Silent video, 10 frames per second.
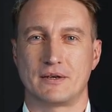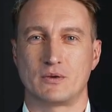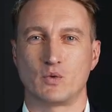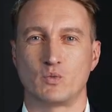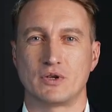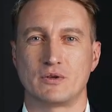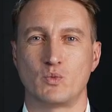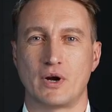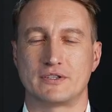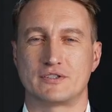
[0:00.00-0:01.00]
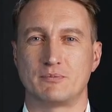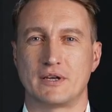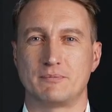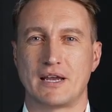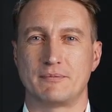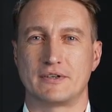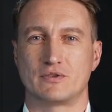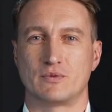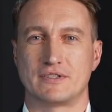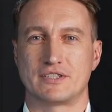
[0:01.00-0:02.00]
Who wouldn't want to split payments
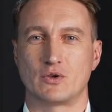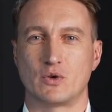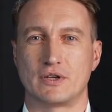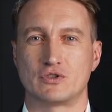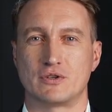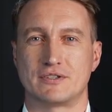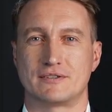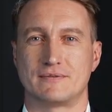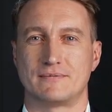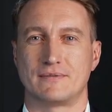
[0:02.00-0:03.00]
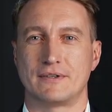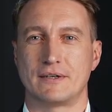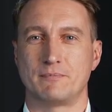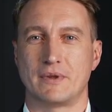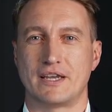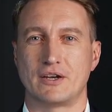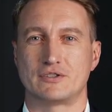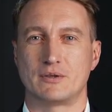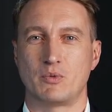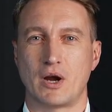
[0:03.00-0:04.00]
with zero interest? But here's
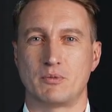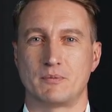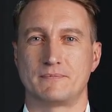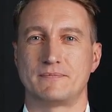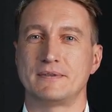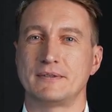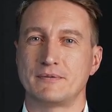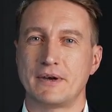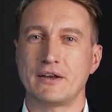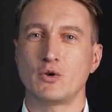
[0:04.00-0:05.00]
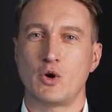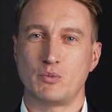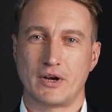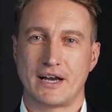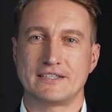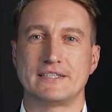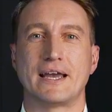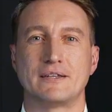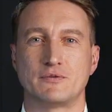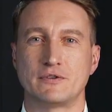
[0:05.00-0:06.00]
the problem. They normalize
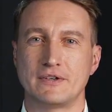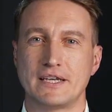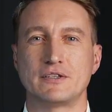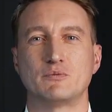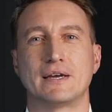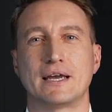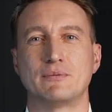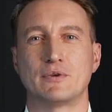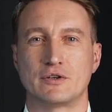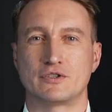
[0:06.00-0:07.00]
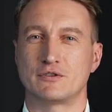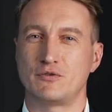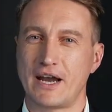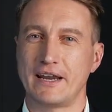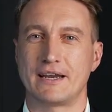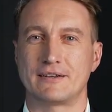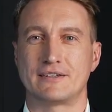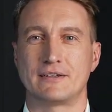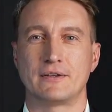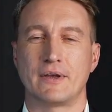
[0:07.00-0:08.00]
debt for things we never used to
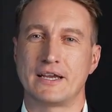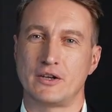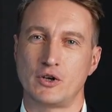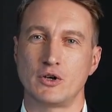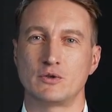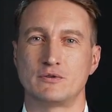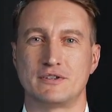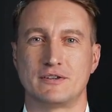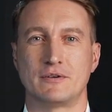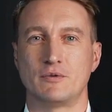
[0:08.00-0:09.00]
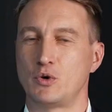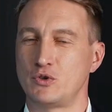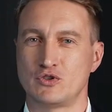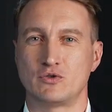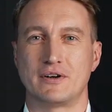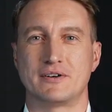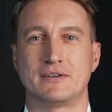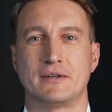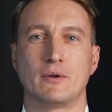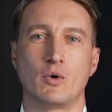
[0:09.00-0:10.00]
finance, like clothes, groceries,
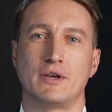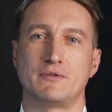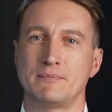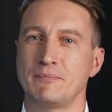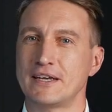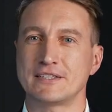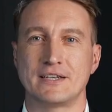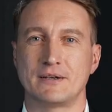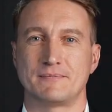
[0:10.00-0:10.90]
or even pizza.